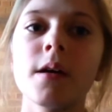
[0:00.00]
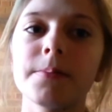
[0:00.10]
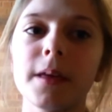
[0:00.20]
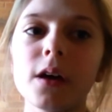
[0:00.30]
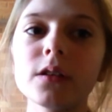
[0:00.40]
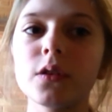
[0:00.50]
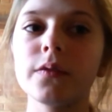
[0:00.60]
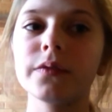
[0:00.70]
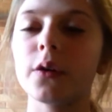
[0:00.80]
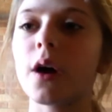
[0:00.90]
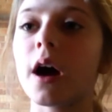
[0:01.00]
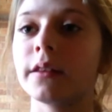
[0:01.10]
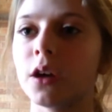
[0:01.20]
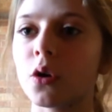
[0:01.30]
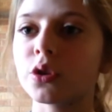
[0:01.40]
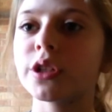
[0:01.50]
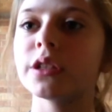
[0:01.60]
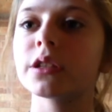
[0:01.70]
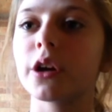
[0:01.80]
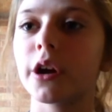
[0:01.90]
They also float on the
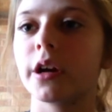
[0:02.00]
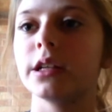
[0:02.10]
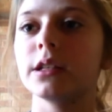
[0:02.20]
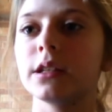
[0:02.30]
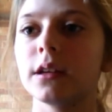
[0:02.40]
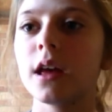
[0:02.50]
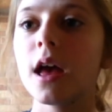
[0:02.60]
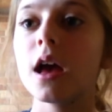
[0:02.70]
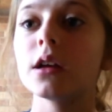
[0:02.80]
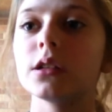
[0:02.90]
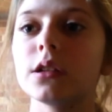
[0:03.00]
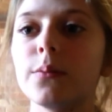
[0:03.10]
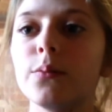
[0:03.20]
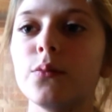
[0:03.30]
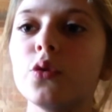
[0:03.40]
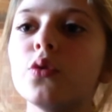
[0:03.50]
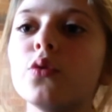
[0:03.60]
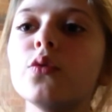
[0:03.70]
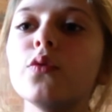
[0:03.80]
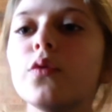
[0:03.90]
ocean's current to
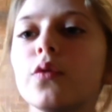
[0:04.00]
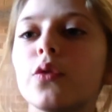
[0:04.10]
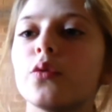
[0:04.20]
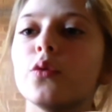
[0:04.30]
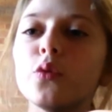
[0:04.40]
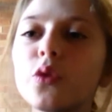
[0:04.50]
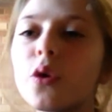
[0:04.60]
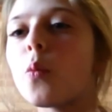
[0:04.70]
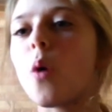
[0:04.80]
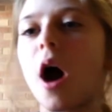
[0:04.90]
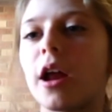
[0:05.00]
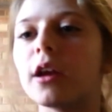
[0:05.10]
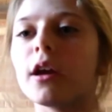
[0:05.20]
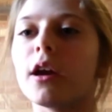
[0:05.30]
move through the water.